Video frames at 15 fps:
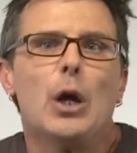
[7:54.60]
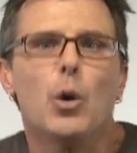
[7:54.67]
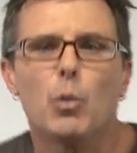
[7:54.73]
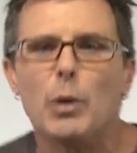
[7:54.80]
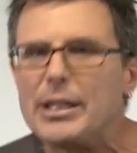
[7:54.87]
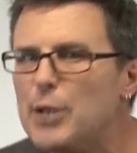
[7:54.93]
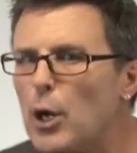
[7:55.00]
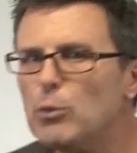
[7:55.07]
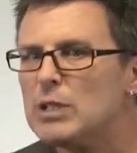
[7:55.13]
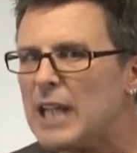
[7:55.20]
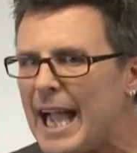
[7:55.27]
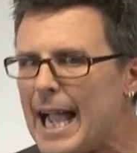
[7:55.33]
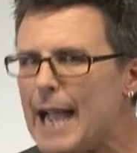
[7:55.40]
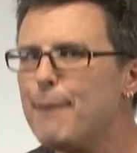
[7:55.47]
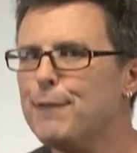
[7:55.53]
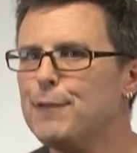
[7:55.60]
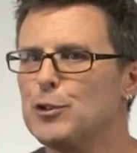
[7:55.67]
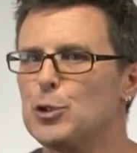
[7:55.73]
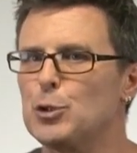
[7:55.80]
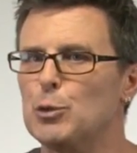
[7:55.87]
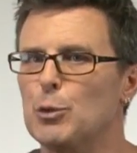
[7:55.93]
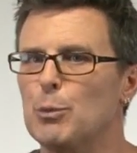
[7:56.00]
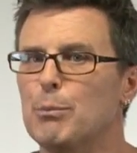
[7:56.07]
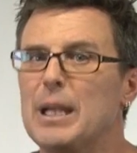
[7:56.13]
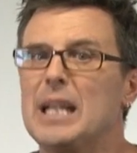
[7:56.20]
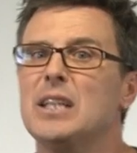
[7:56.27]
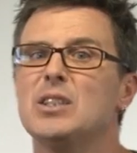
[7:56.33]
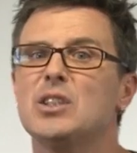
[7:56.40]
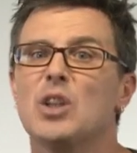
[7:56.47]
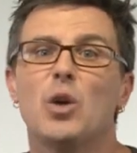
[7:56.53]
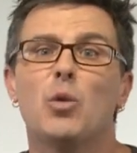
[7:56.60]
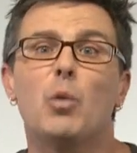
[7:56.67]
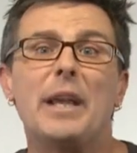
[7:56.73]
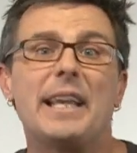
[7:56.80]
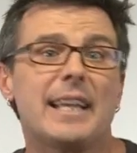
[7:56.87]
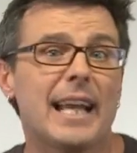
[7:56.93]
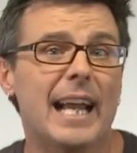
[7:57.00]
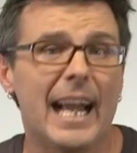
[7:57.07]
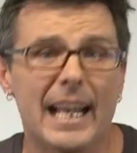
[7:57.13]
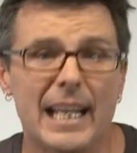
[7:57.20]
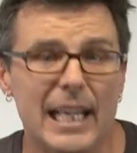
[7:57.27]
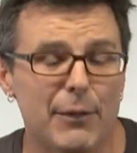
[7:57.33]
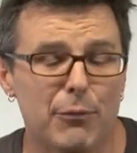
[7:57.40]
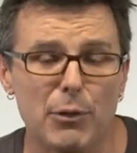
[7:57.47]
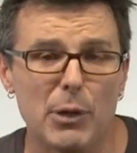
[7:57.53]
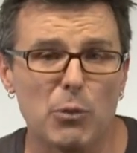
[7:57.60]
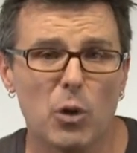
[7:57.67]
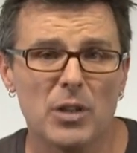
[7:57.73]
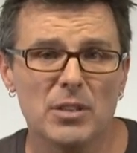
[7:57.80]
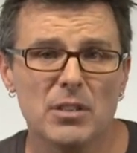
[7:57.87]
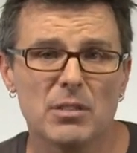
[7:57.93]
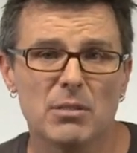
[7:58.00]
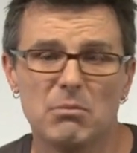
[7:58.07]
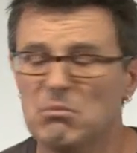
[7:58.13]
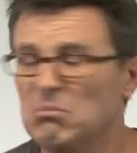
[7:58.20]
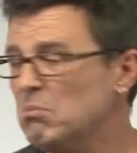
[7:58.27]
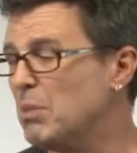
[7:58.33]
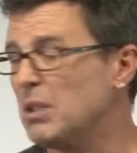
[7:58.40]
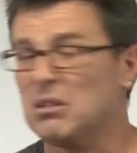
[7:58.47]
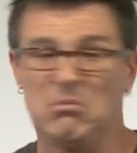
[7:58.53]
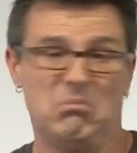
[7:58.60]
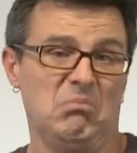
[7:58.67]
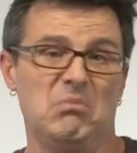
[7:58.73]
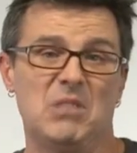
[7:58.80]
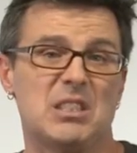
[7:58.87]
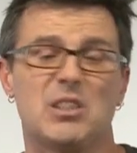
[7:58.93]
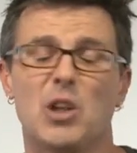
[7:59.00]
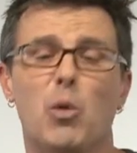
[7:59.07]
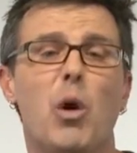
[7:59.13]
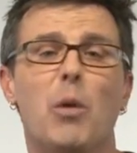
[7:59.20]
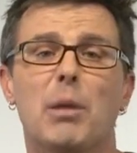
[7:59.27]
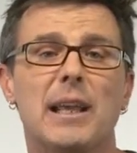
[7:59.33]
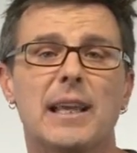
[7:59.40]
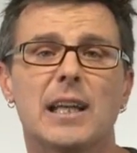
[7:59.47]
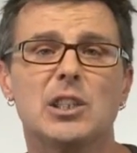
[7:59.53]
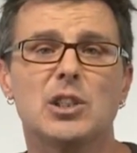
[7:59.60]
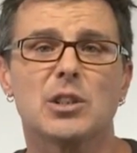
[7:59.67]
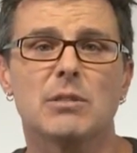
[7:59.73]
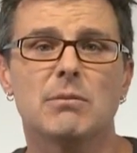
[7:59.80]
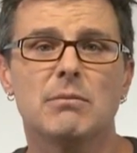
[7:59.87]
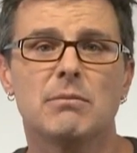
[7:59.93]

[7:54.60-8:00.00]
We don't have to means we can if we want, but there's no obligation.